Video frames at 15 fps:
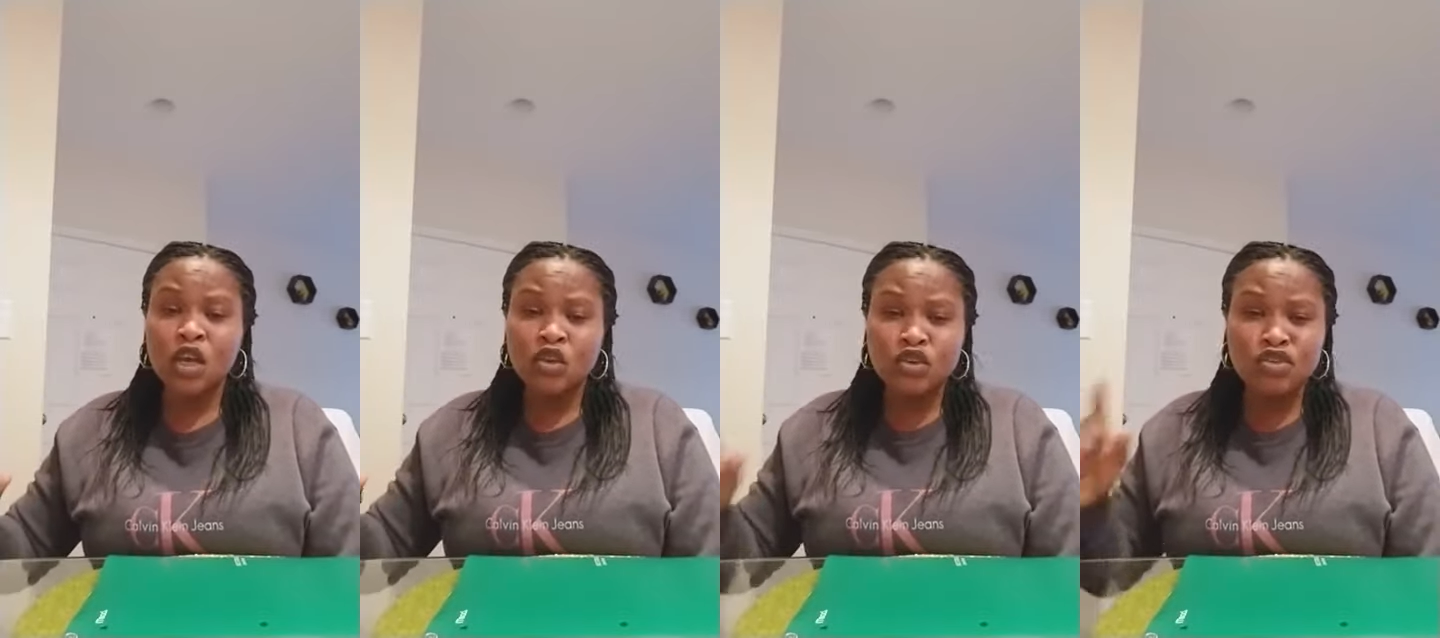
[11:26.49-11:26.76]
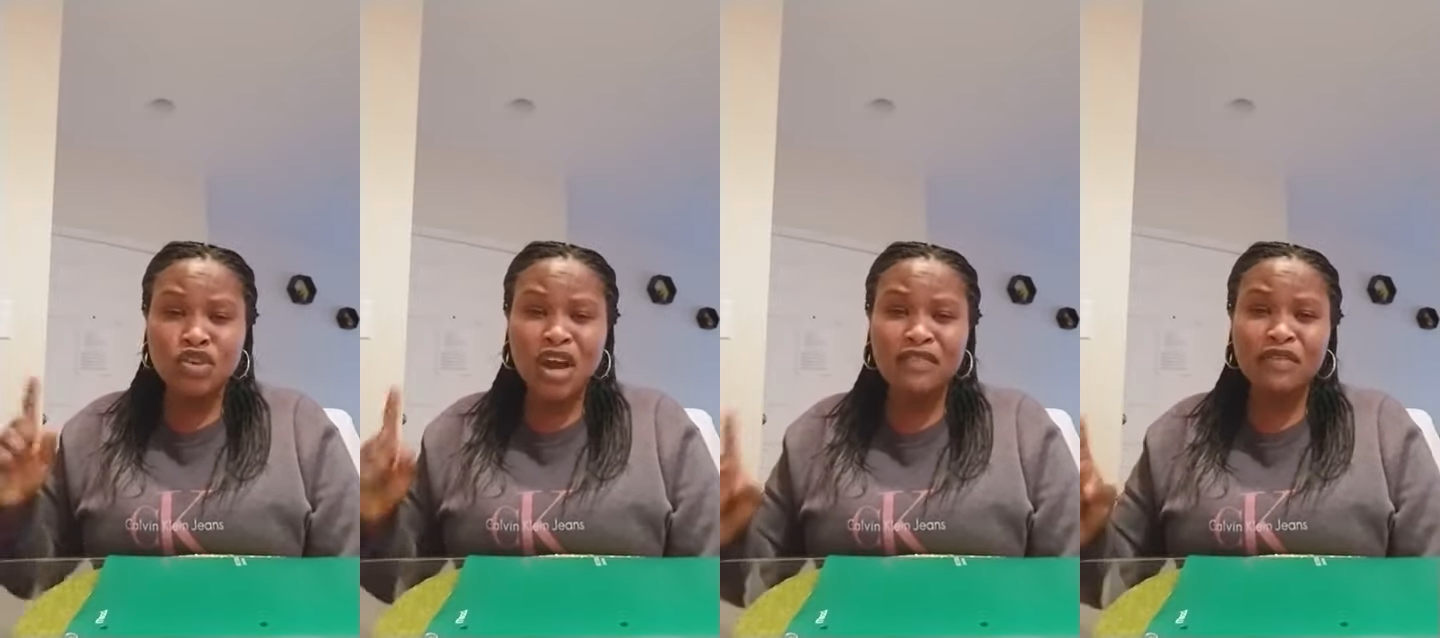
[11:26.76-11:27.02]
you
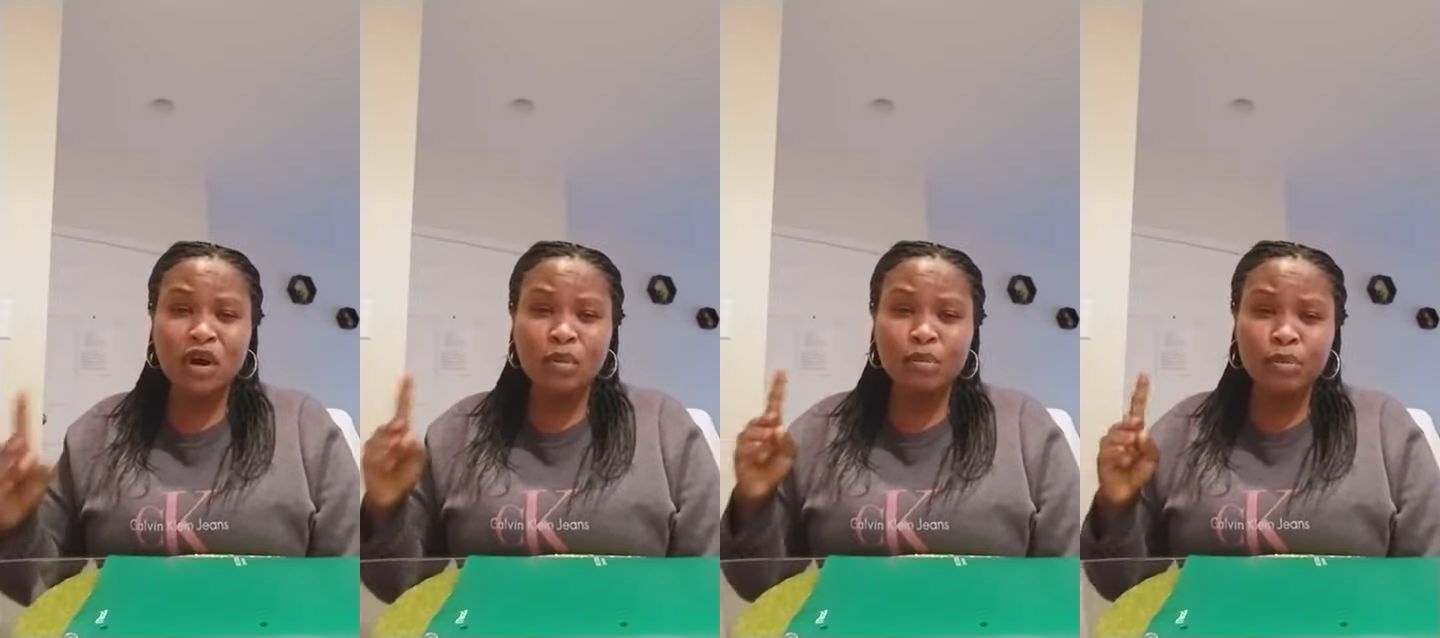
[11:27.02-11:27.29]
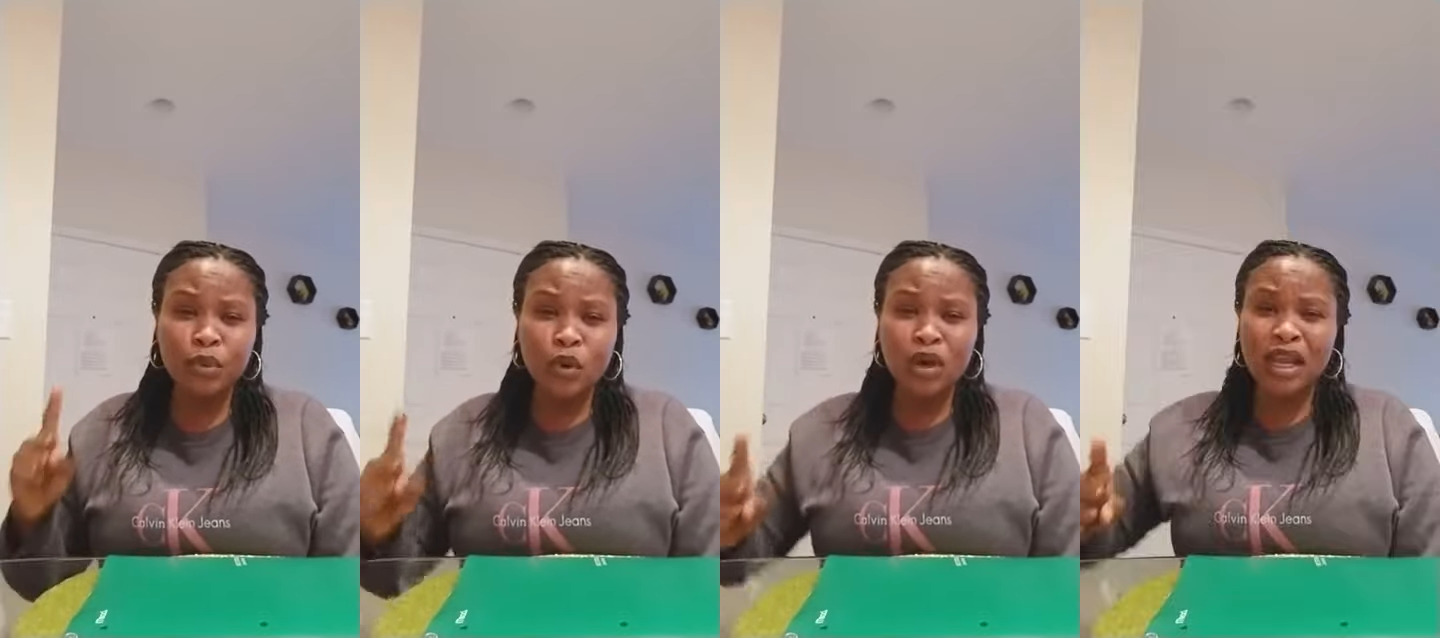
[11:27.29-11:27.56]
never
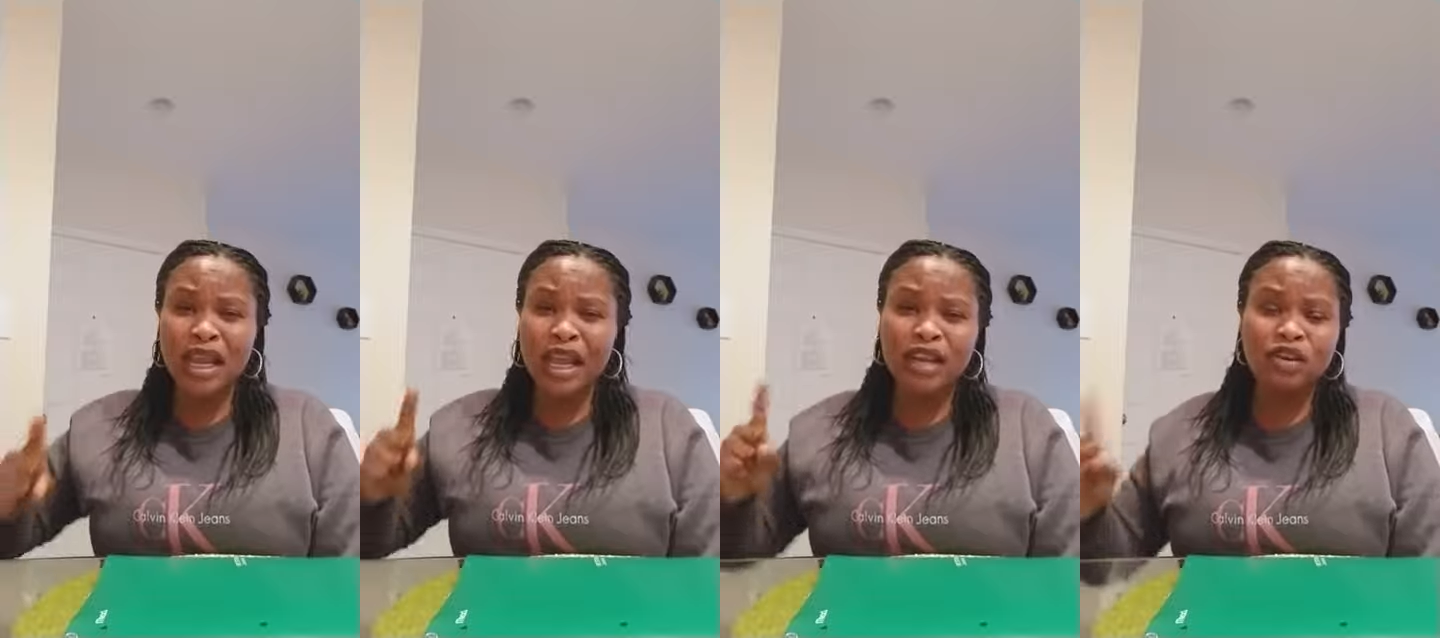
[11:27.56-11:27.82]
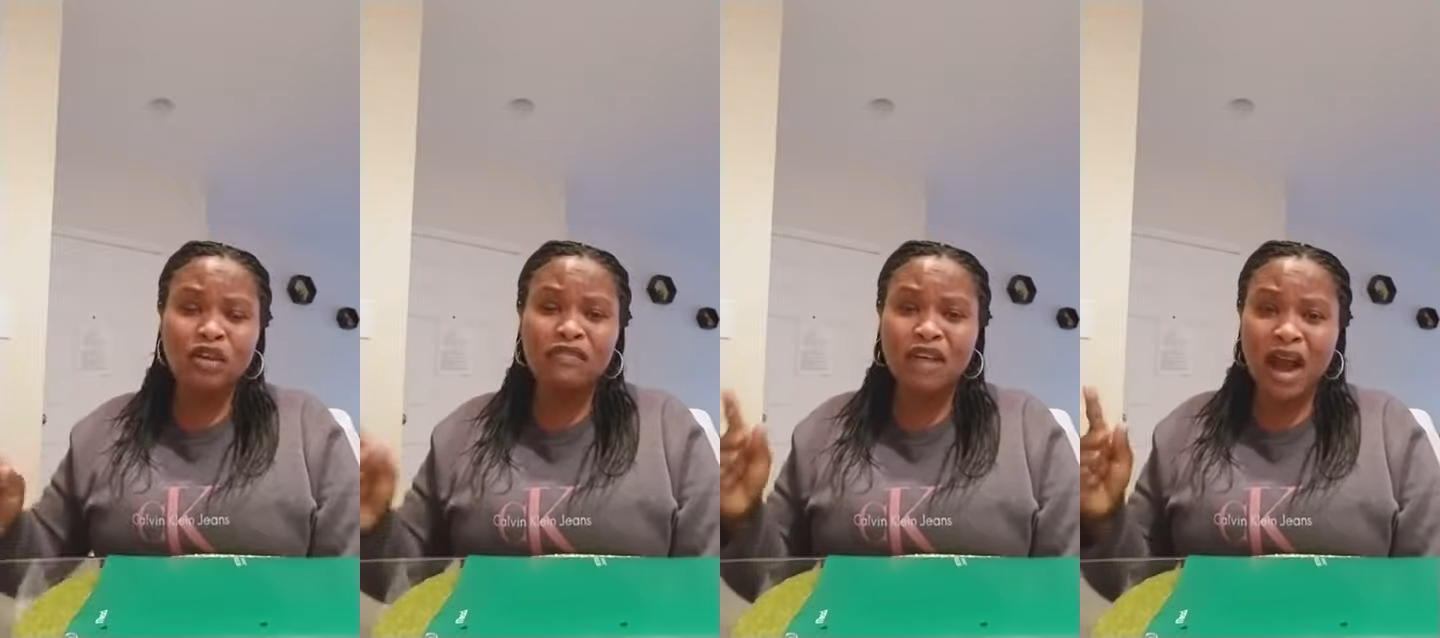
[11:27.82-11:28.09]
broke any
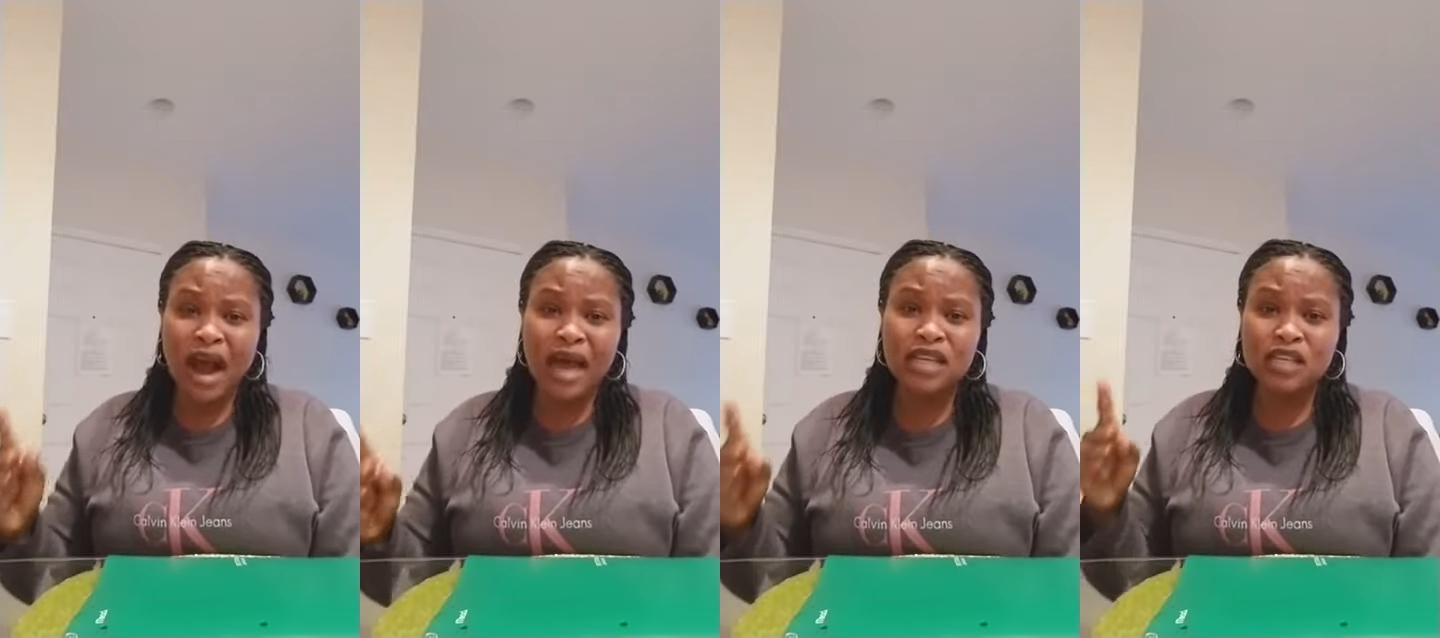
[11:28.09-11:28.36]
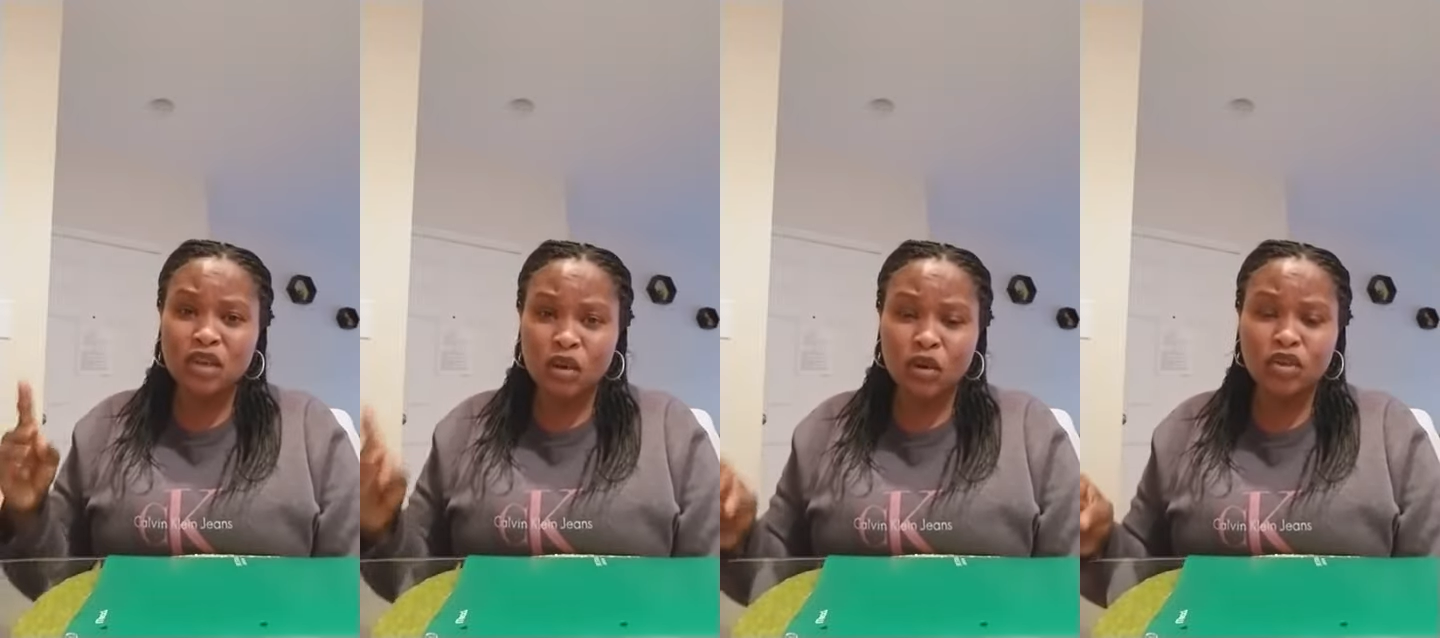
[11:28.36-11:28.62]
of
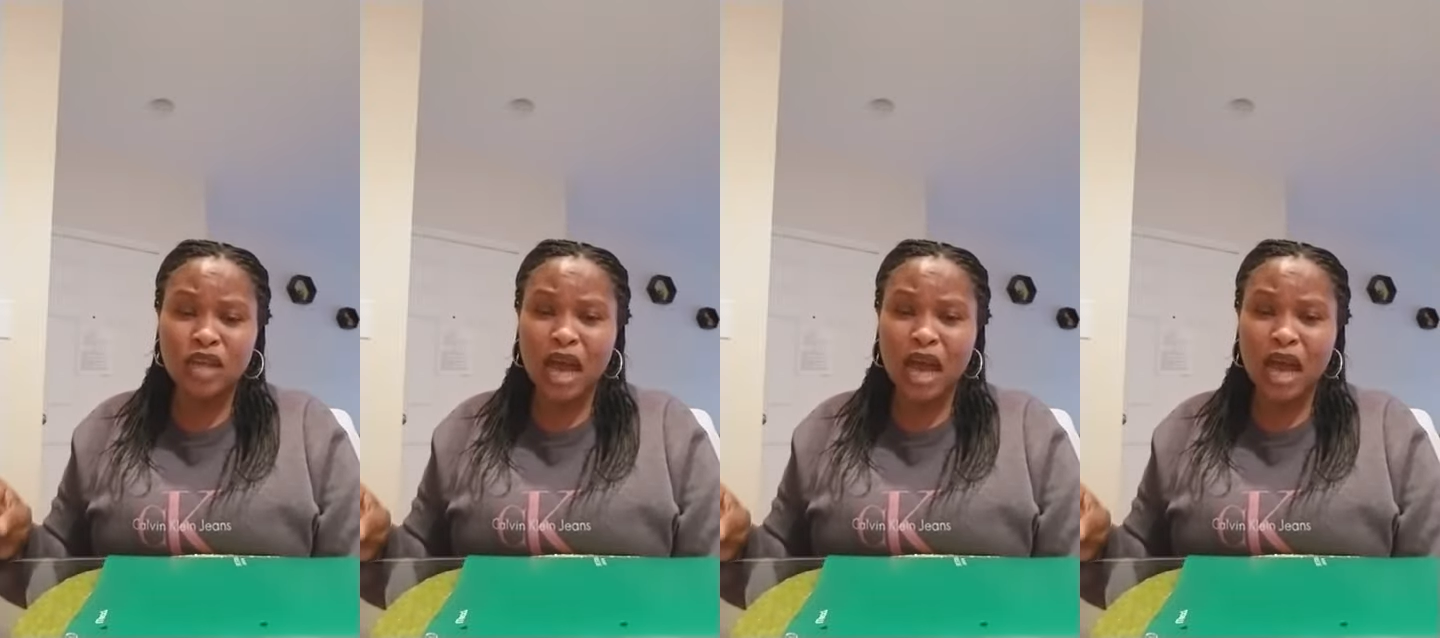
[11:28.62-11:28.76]
God's laws,